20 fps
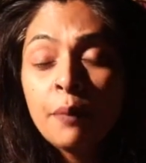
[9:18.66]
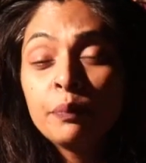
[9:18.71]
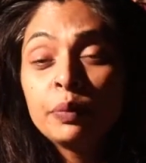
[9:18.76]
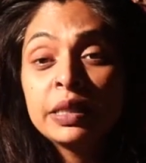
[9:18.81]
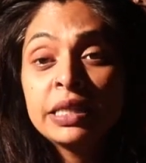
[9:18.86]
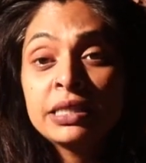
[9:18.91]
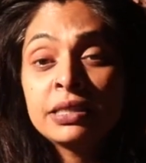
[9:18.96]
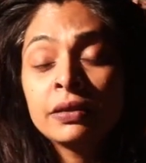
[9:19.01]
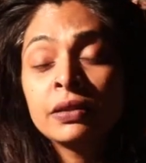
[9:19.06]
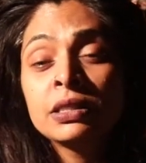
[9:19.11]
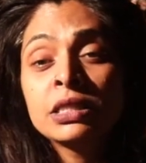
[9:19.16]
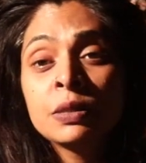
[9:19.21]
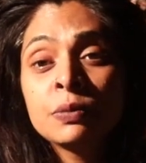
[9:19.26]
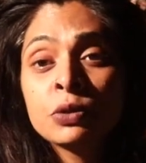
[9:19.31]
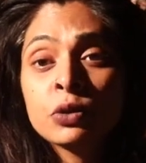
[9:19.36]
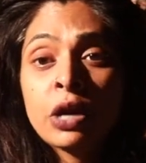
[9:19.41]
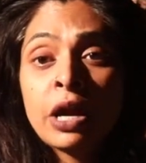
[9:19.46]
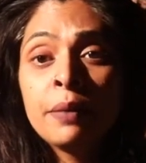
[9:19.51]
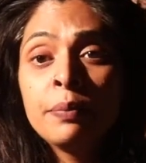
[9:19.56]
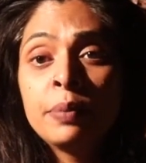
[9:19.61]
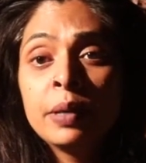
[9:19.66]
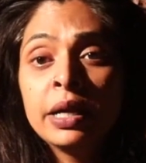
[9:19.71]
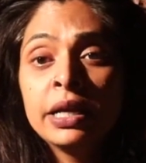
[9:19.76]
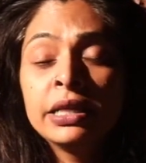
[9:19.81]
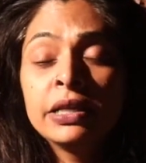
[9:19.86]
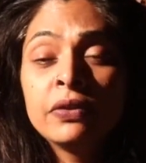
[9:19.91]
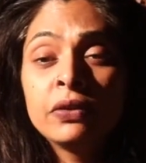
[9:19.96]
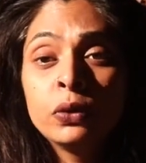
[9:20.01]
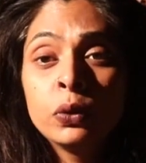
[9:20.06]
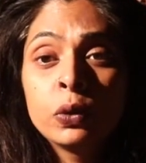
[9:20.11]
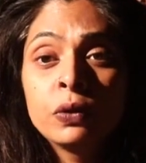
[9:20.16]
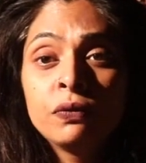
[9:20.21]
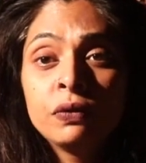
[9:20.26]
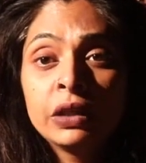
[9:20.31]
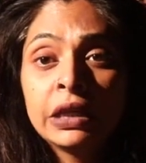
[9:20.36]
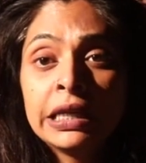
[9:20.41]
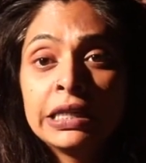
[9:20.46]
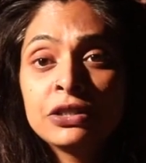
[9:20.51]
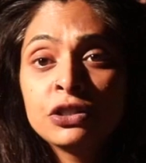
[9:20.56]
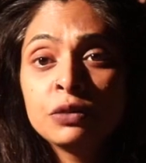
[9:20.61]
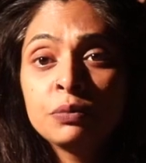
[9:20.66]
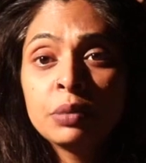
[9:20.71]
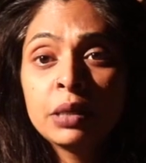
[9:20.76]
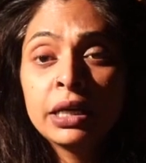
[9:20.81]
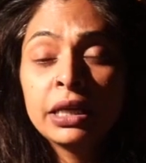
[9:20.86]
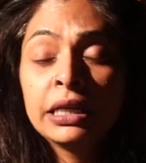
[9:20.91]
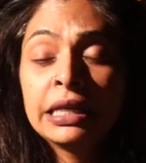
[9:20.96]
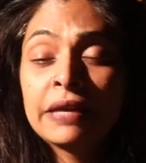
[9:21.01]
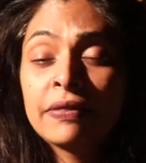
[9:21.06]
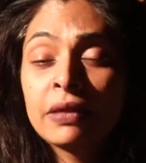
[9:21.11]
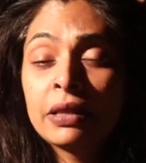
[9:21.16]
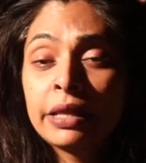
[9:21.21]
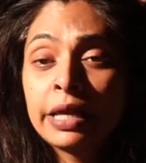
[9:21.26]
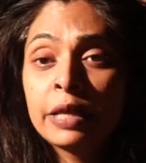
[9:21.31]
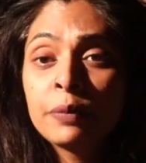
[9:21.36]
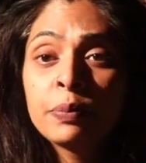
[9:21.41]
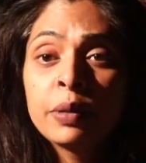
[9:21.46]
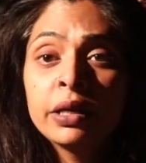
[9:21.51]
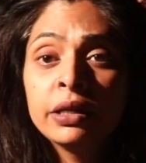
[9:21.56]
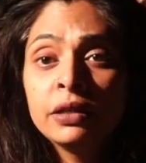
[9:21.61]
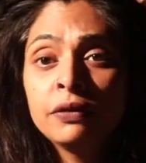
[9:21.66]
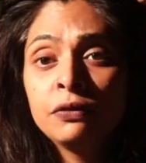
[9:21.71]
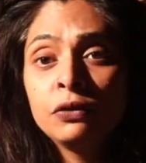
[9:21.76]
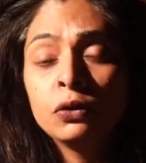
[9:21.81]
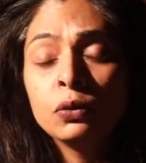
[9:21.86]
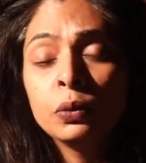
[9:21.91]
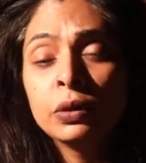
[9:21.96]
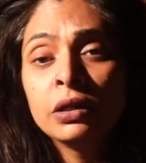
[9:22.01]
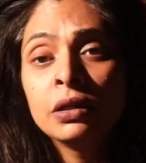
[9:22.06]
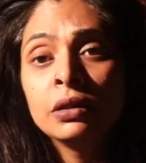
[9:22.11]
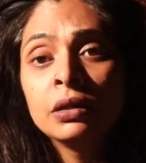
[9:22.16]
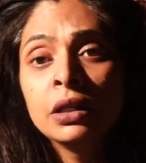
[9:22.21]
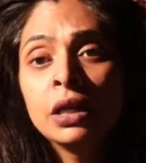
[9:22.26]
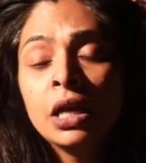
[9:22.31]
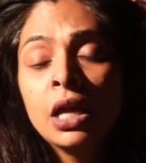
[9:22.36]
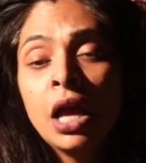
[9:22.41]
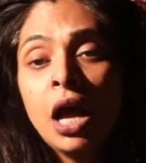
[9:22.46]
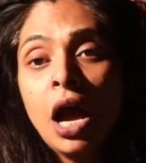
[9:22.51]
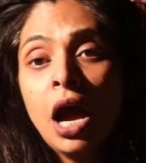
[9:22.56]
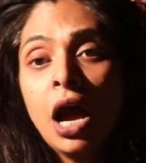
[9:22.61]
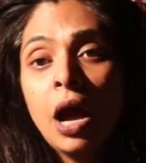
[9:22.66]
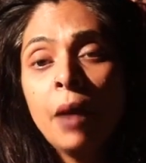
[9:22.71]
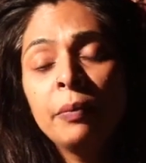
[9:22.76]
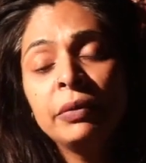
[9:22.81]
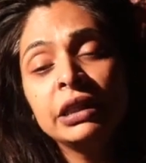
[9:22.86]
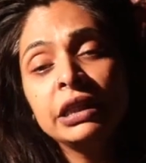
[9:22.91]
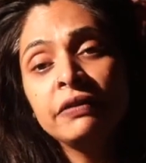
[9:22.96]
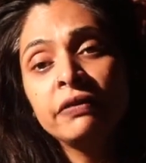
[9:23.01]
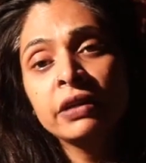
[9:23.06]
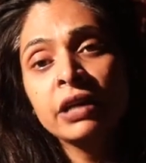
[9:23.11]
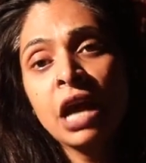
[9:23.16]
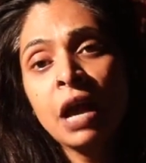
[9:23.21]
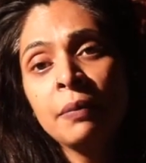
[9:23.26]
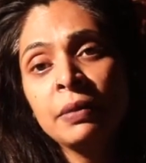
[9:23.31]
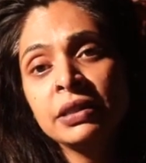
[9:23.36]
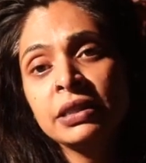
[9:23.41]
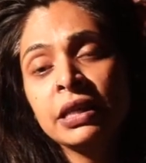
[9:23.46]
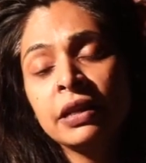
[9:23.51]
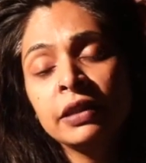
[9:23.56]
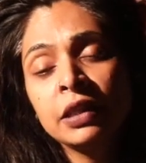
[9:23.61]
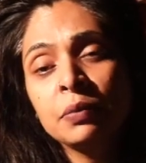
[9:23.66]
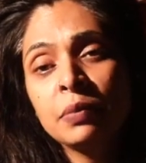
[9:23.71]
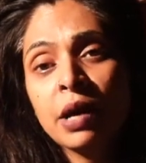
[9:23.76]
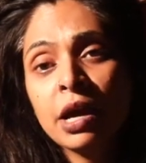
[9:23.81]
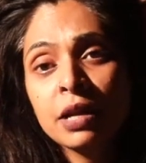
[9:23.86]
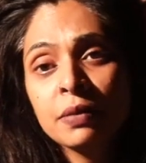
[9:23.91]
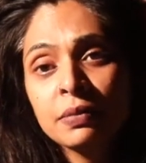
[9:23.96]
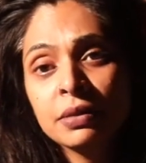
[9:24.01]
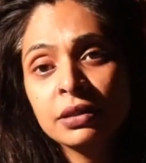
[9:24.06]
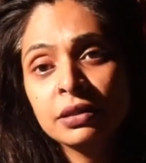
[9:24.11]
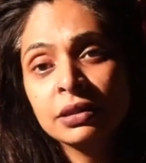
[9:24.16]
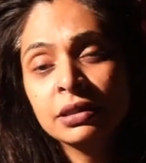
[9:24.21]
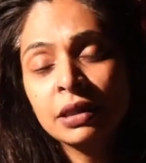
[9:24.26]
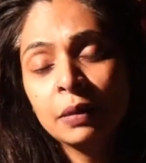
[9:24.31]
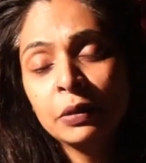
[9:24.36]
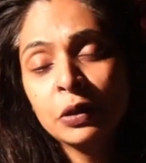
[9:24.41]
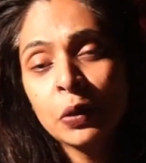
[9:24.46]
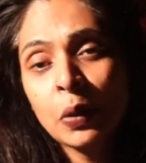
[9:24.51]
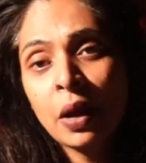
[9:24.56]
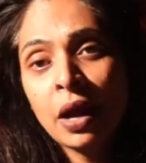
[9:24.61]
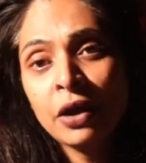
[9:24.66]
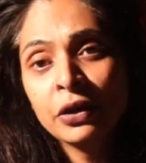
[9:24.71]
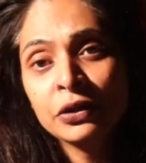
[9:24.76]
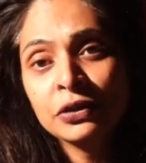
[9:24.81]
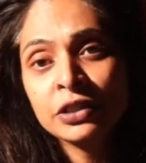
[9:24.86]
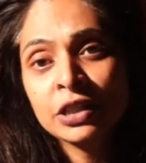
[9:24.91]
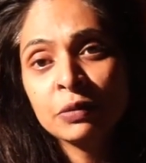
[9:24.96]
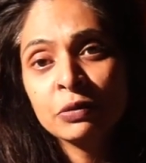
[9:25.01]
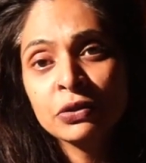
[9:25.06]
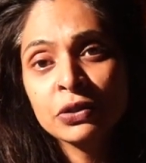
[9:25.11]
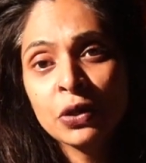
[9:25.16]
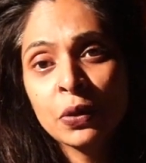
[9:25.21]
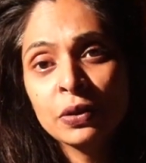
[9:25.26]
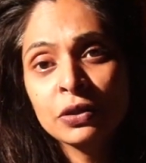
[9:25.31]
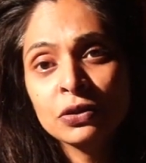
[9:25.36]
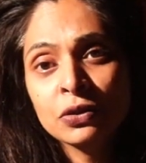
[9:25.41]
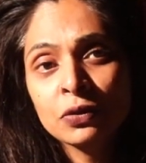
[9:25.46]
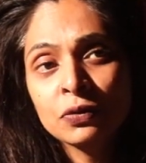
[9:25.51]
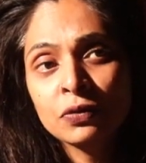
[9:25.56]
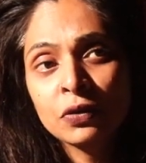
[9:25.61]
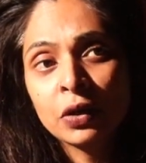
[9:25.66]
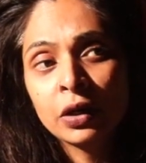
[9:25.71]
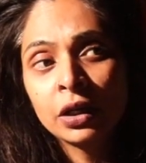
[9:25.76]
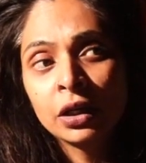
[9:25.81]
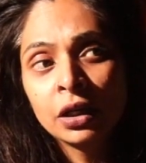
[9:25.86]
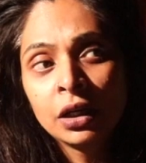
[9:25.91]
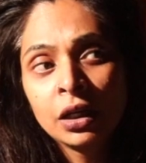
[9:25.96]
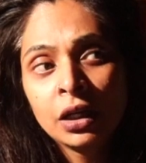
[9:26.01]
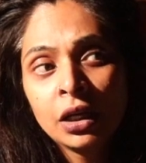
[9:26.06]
Please hit the subscribe button and the notification button and the like button, if you will. And leave a comment down at the bottom and let me know how your summer's going so far.